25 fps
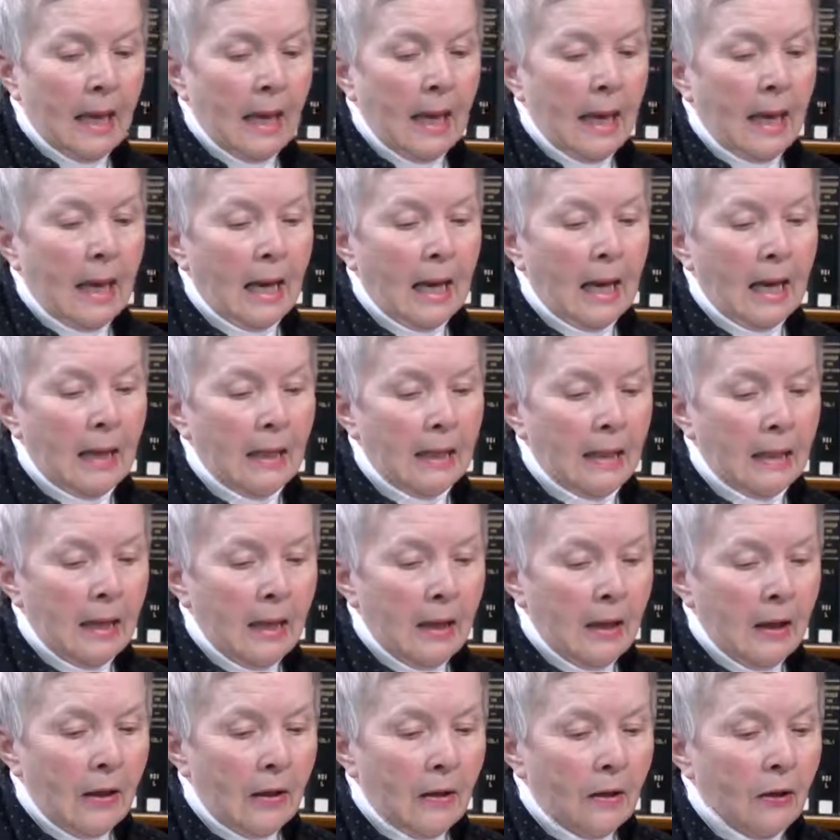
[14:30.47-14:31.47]
And
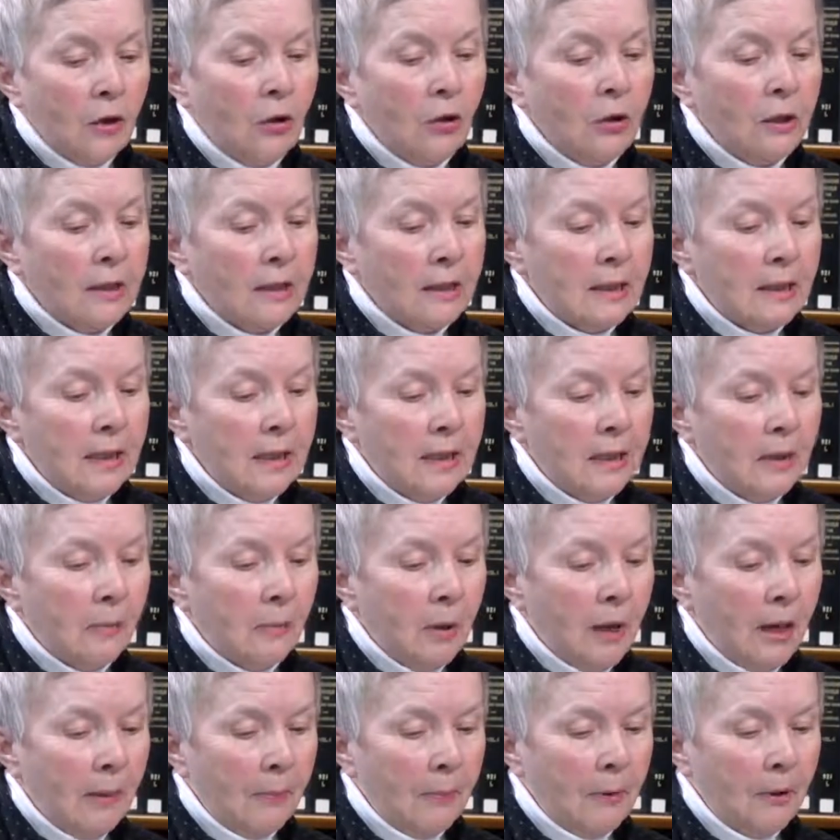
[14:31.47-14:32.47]
you can see the
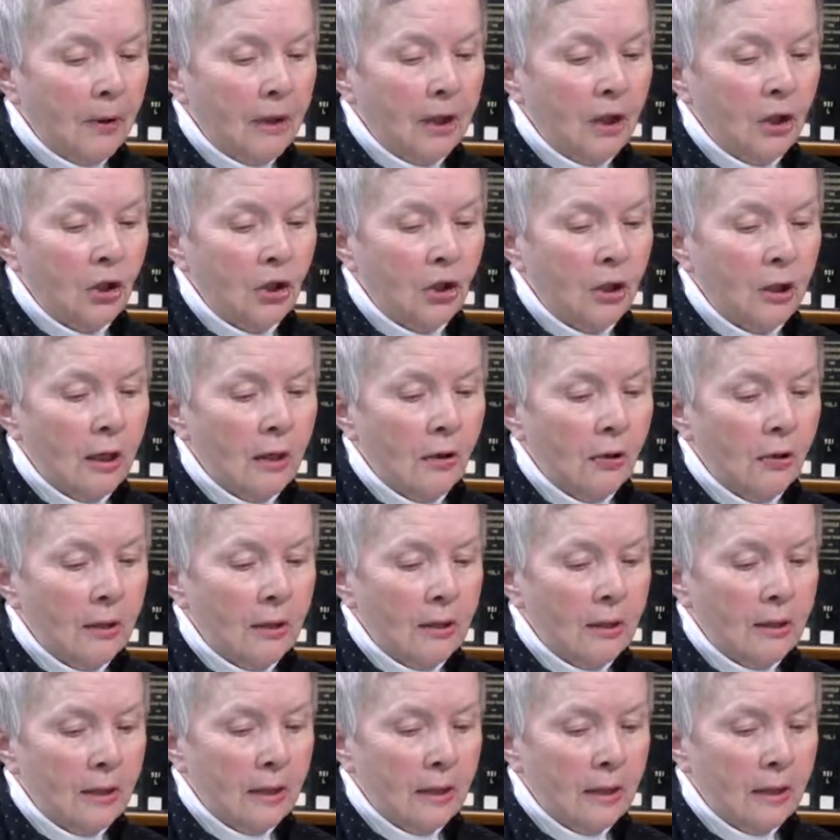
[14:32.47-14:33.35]
population areas